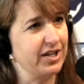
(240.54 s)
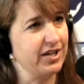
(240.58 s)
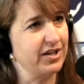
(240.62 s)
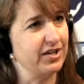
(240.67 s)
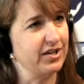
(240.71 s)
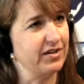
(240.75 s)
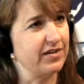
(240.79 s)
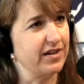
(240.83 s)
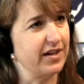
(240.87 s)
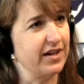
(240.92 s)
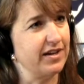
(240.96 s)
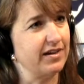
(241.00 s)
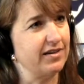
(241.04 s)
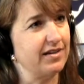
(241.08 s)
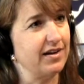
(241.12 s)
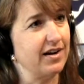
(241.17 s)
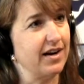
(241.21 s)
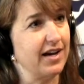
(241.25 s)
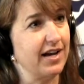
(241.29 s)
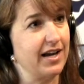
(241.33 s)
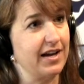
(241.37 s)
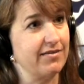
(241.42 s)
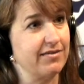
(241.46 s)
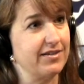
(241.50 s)
year than
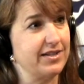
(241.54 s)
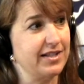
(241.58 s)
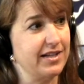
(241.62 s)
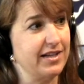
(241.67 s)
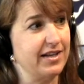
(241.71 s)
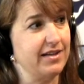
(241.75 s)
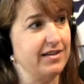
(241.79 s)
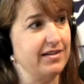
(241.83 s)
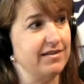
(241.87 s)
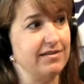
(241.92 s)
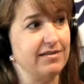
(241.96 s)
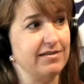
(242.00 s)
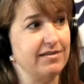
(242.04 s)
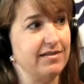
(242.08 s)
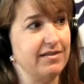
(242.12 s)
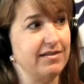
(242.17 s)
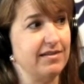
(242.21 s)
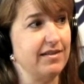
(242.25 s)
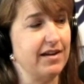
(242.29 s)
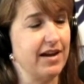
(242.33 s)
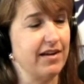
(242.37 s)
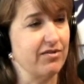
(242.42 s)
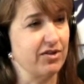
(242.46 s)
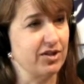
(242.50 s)
I have seen
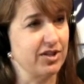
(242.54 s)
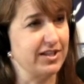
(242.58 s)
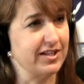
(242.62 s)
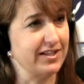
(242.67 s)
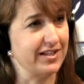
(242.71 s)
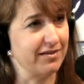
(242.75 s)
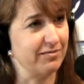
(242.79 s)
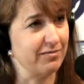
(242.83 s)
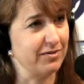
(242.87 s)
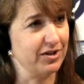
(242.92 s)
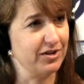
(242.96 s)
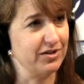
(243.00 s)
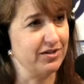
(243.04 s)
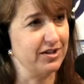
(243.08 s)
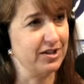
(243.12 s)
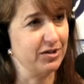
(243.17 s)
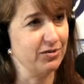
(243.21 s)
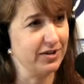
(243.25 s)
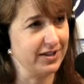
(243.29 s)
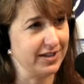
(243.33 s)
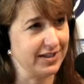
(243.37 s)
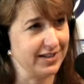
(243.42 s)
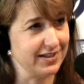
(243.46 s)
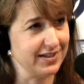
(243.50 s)
ever since I've been
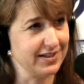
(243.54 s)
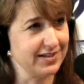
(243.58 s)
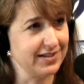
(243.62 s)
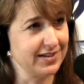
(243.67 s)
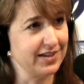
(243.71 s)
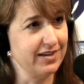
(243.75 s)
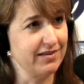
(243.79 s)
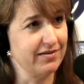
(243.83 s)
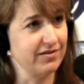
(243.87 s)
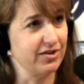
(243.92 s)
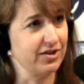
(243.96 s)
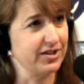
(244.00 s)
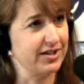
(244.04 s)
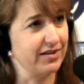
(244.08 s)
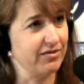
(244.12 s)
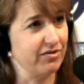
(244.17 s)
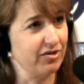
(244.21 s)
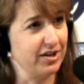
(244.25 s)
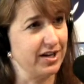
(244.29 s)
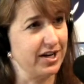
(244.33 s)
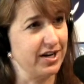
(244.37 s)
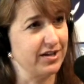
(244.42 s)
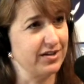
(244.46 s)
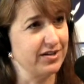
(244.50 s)
doing this for
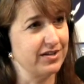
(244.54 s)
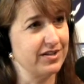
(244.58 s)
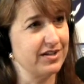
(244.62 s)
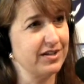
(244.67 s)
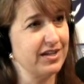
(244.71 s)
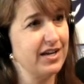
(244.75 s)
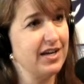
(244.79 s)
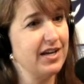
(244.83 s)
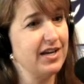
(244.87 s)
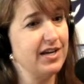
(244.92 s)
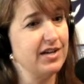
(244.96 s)
several years.